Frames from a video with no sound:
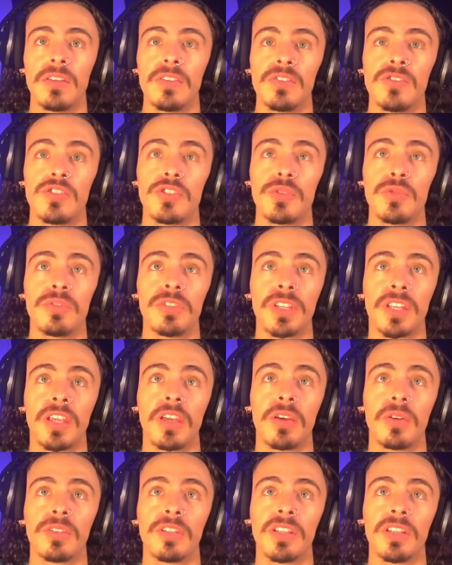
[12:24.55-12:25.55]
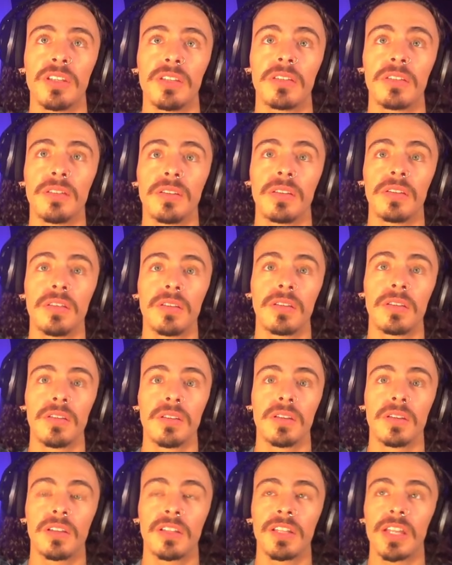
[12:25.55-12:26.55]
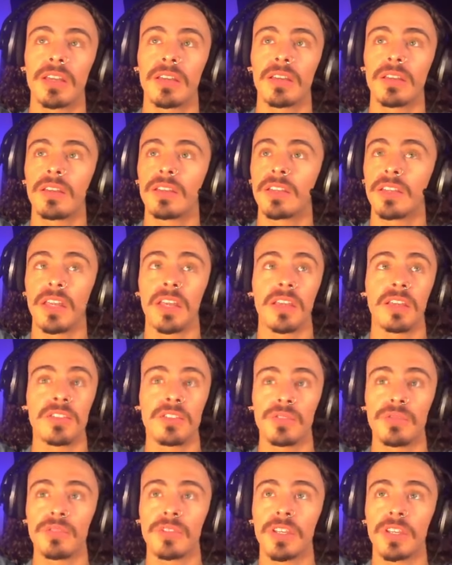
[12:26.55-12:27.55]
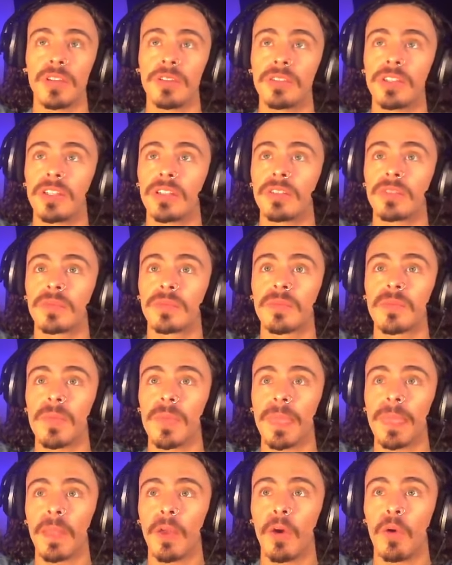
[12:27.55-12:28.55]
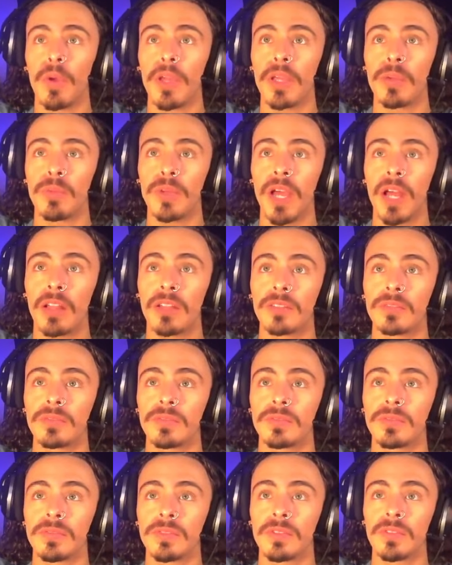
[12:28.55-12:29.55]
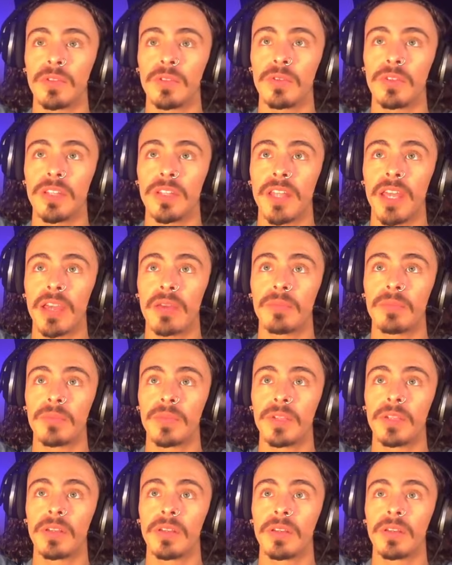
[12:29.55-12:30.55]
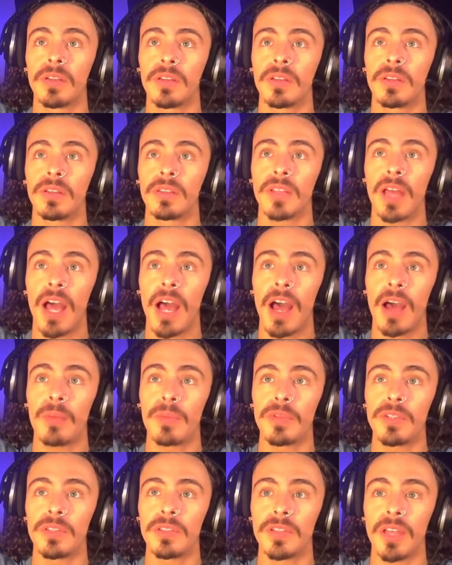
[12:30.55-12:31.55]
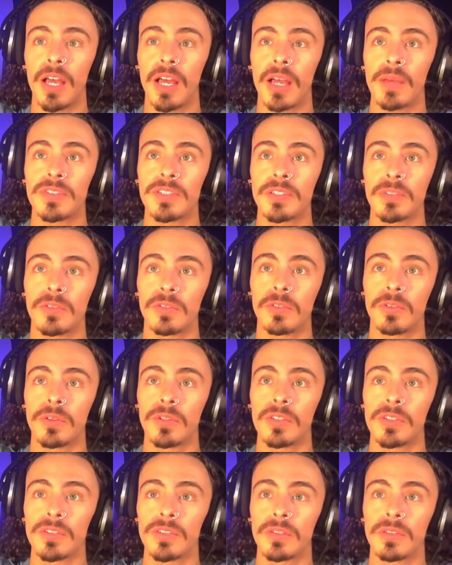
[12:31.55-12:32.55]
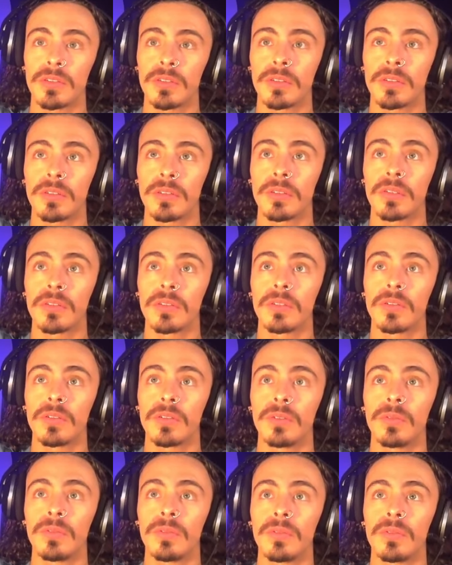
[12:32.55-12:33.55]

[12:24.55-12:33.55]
June killed it. yeah, June killed it. Oh, wait, we gotta do the damn... The obby, the obstacle course. Oh.